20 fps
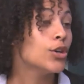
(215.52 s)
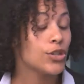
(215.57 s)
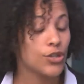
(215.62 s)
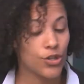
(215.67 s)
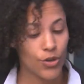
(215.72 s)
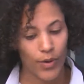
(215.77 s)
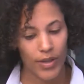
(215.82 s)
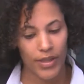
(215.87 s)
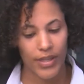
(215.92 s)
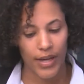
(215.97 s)

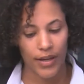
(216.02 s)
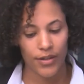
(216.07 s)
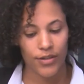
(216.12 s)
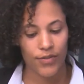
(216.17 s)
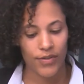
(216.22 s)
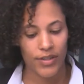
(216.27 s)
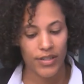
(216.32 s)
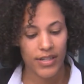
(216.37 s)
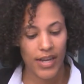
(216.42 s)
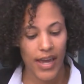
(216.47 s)
So at the end
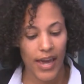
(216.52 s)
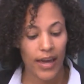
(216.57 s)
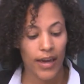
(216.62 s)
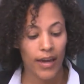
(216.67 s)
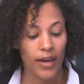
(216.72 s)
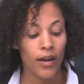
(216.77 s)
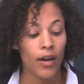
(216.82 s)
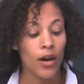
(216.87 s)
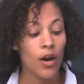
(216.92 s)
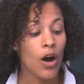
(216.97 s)
of the
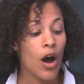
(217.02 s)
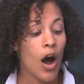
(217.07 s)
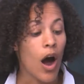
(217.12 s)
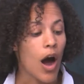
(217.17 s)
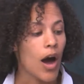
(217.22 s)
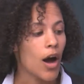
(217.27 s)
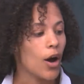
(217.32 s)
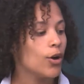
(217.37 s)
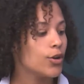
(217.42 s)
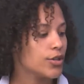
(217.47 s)
day,
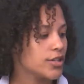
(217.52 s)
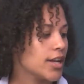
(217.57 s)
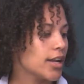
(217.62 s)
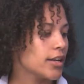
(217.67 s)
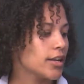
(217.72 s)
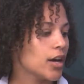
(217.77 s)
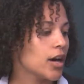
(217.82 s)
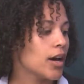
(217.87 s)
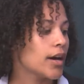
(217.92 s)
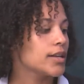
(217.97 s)
a
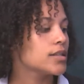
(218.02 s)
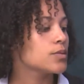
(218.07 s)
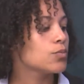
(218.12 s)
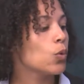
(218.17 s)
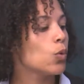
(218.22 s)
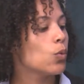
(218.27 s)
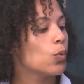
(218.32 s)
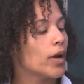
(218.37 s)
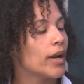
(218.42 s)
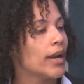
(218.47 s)
hotelier is
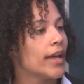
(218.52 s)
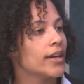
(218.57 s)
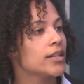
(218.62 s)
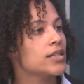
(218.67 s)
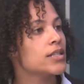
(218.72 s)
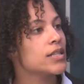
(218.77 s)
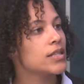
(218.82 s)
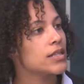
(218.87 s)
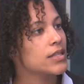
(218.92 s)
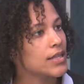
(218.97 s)
more willing
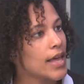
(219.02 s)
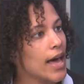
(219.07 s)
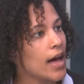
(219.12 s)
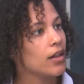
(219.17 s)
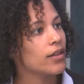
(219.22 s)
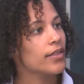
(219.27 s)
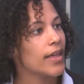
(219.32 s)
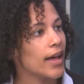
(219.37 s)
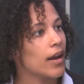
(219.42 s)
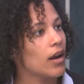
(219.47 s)
to
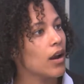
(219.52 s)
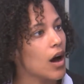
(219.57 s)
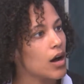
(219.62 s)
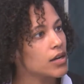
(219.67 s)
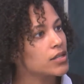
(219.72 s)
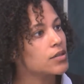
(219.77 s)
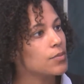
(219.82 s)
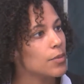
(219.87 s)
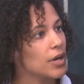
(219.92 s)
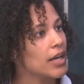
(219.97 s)
sell their
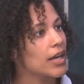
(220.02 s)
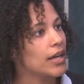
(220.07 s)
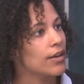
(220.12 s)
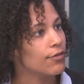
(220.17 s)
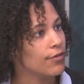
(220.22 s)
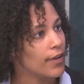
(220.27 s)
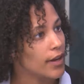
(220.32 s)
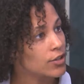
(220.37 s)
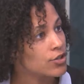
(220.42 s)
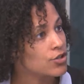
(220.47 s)
last minute
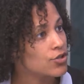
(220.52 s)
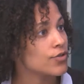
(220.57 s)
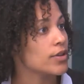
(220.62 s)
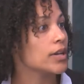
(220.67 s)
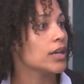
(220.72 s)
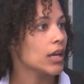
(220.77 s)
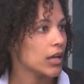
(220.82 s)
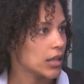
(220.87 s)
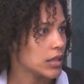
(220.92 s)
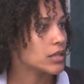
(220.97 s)

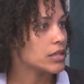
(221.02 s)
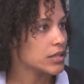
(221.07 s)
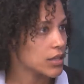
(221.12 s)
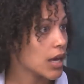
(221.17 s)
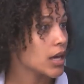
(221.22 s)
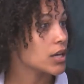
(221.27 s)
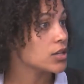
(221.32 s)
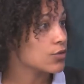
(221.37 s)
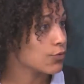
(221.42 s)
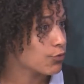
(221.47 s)
inventory, in this
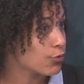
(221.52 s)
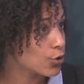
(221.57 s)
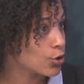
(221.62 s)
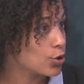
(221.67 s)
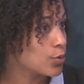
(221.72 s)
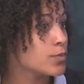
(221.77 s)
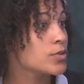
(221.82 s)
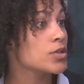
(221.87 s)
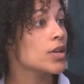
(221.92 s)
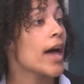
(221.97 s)
case
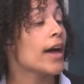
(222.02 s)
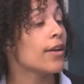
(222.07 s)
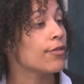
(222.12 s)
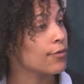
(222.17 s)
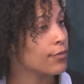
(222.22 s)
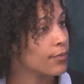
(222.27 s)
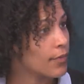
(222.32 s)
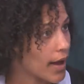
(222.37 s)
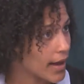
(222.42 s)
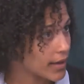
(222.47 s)
rooms
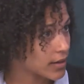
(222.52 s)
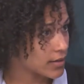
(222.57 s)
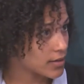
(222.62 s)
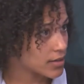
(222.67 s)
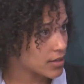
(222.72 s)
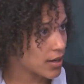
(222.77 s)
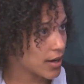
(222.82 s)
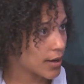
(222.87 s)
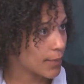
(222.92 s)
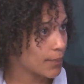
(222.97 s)

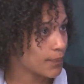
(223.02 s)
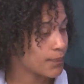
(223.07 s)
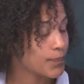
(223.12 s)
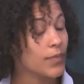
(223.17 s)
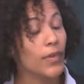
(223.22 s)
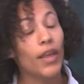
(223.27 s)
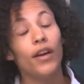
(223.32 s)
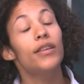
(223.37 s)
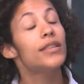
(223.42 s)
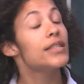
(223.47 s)
and
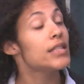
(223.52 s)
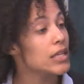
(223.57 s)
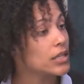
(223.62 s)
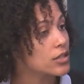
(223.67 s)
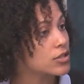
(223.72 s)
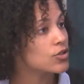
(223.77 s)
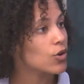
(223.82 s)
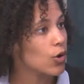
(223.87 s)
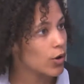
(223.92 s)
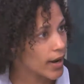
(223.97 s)

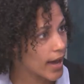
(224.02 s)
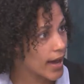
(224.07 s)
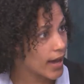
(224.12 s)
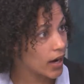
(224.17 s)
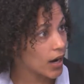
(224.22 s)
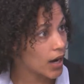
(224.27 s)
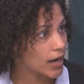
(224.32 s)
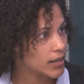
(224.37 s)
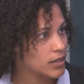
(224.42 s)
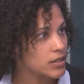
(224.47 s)
seats on
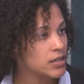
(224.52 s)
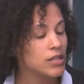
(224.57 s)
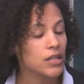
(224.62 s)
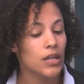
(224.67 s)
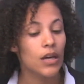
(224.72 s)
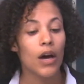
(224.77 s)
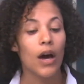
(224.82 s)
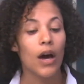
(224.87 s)
airlines.